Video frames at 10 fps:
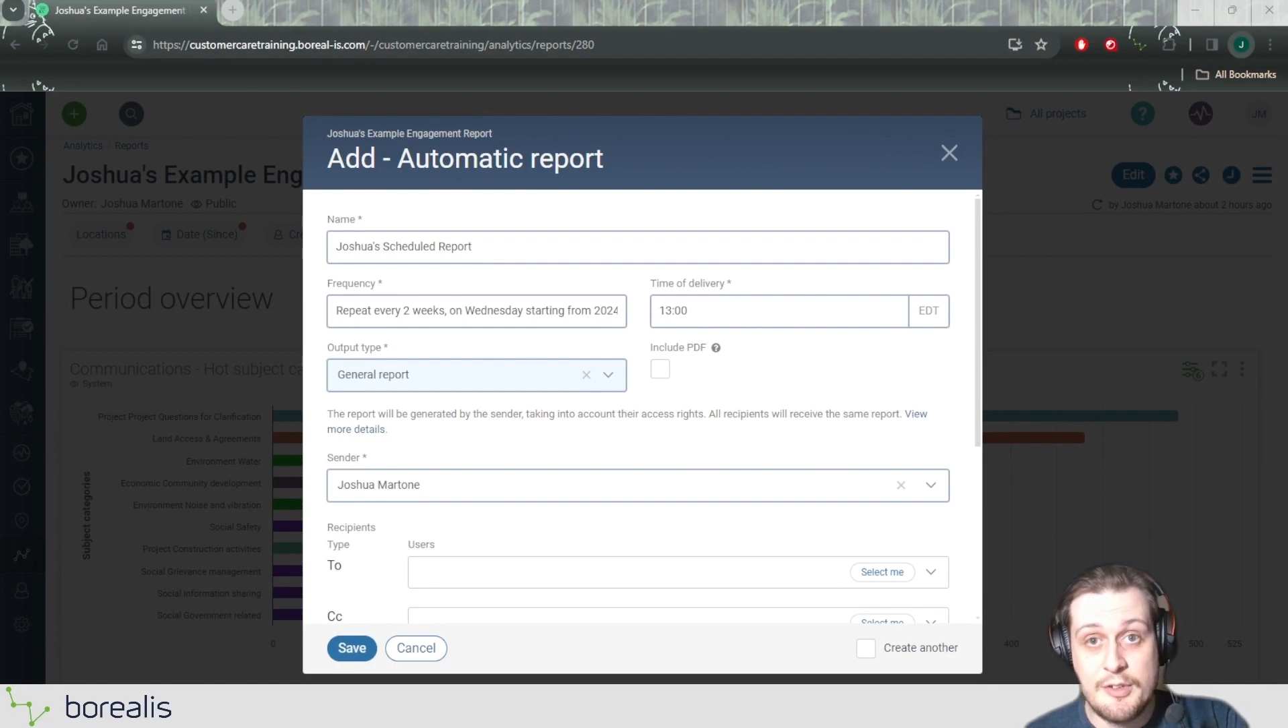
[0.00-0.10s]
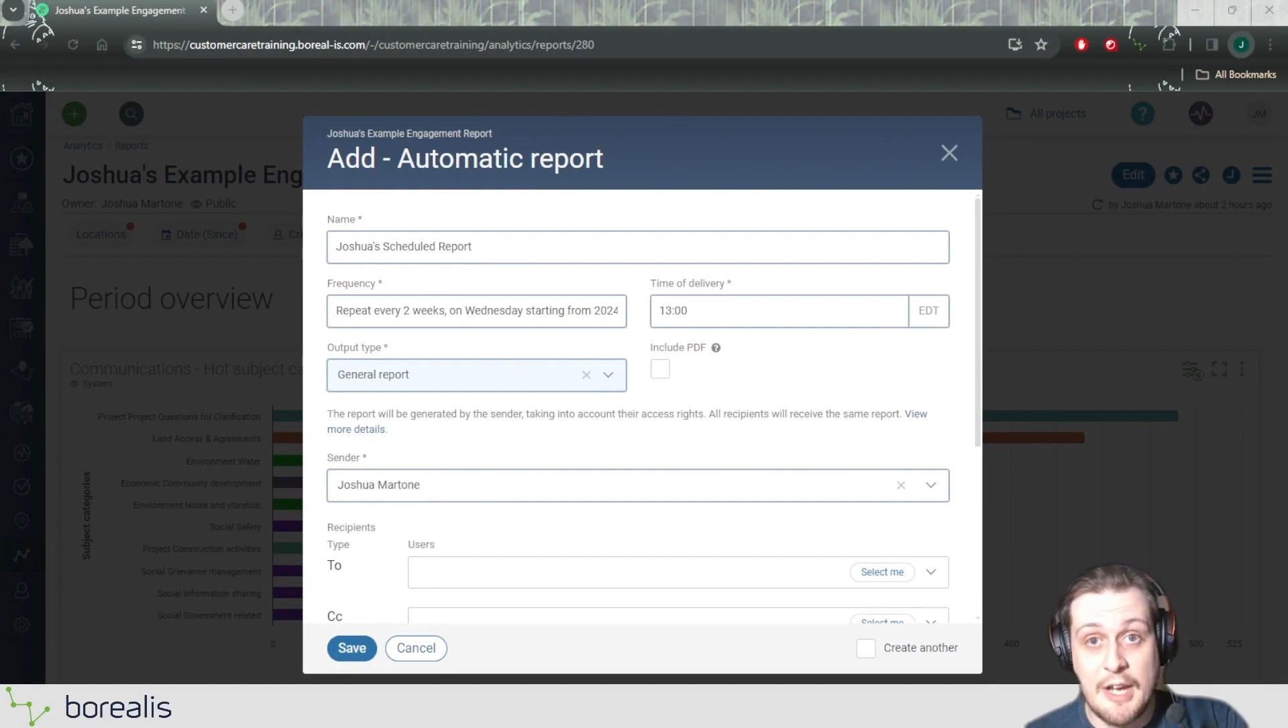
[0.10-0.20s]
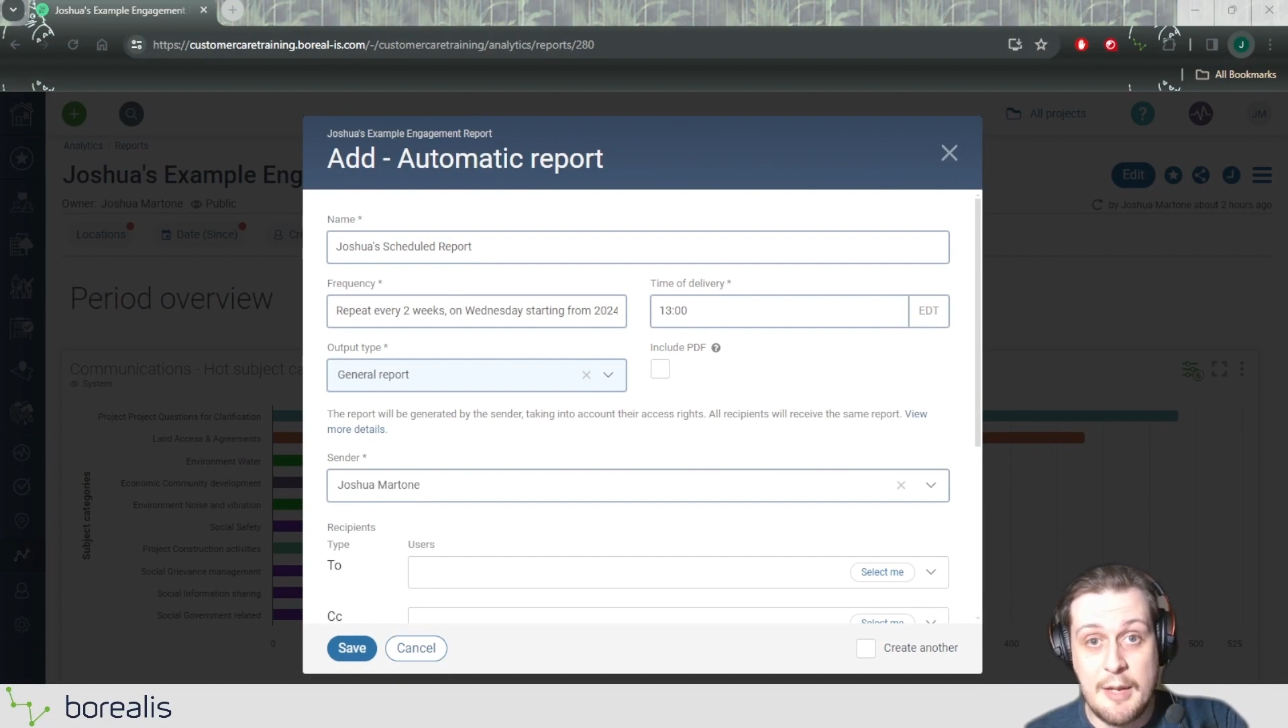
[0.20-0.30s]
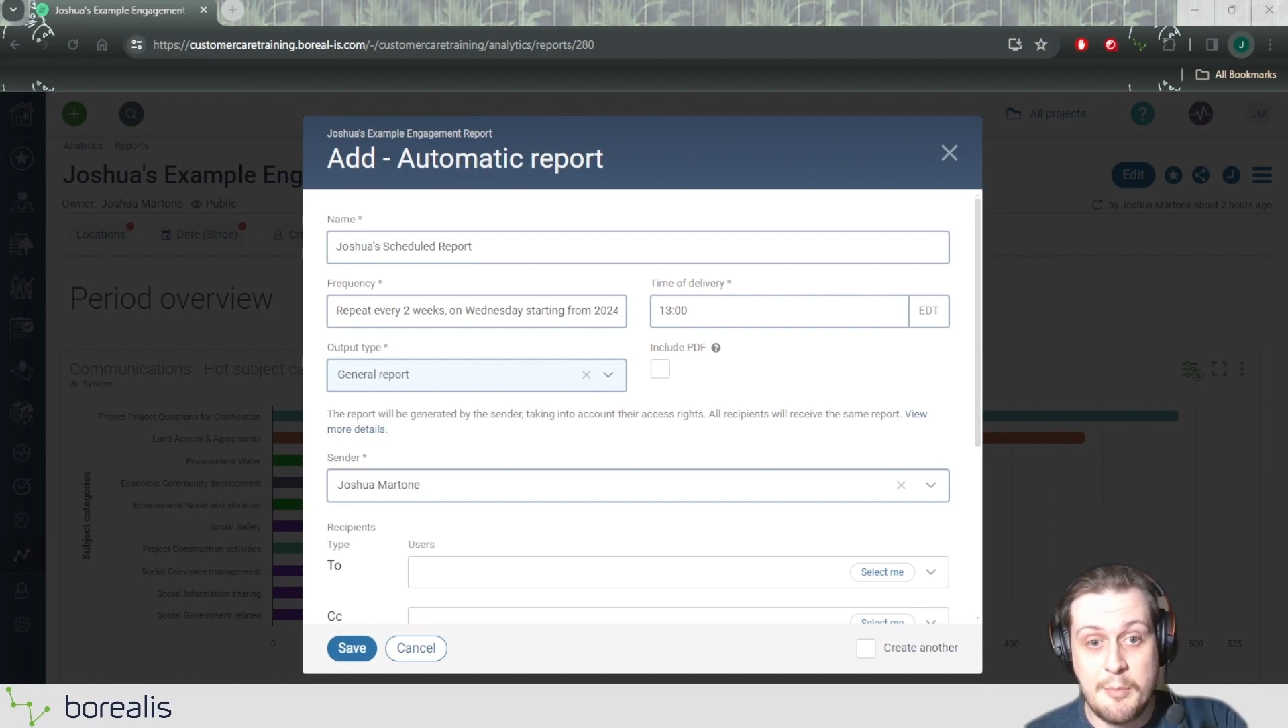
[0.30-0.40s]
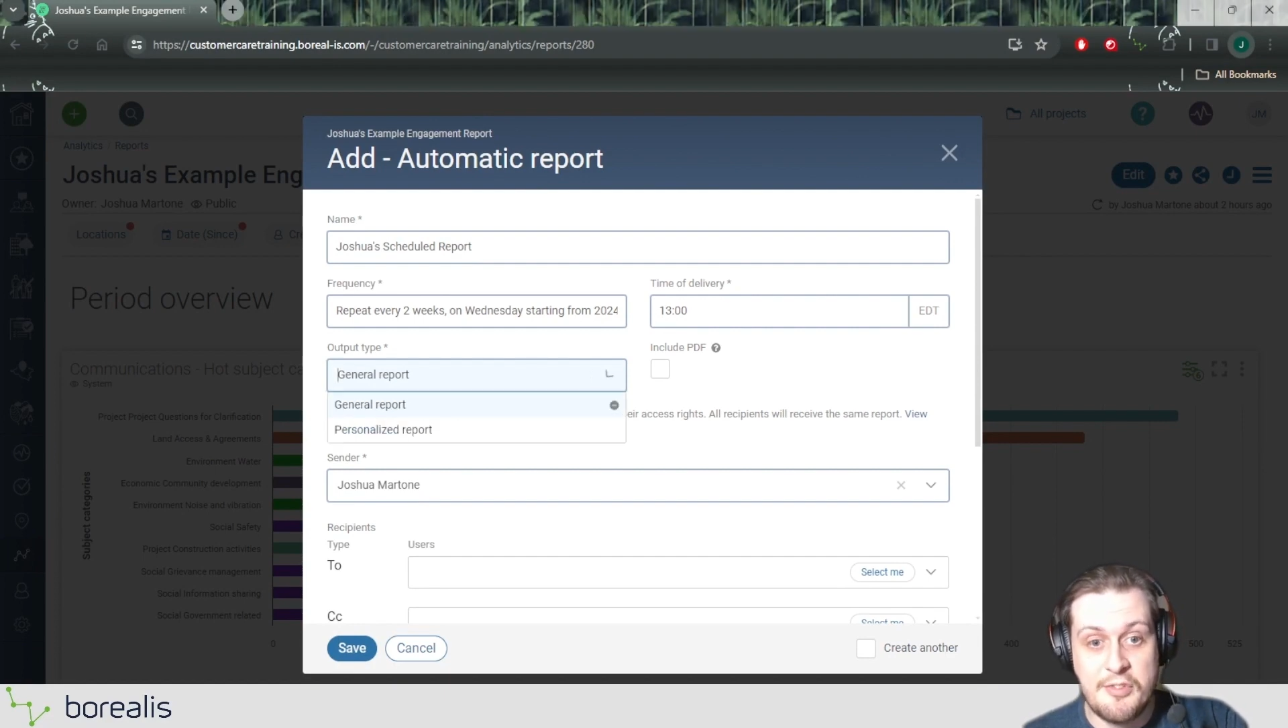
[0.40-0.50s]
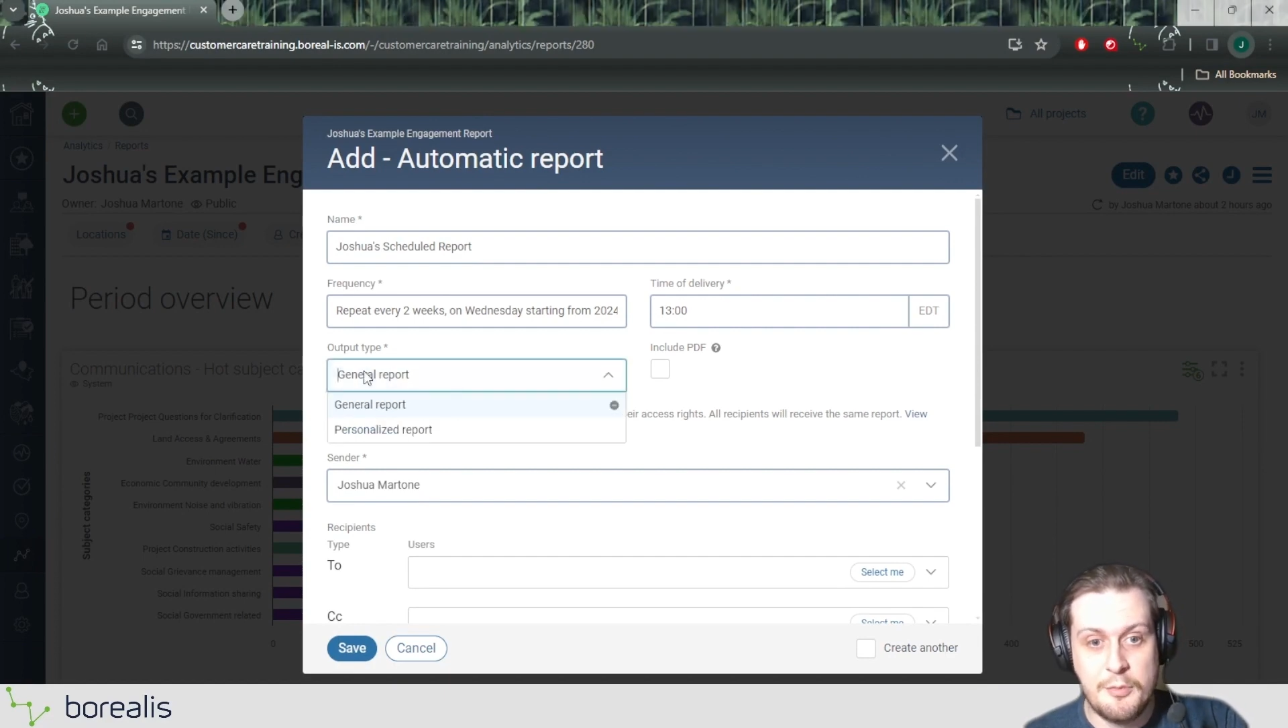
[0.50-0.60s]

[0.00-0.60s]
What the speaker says: types.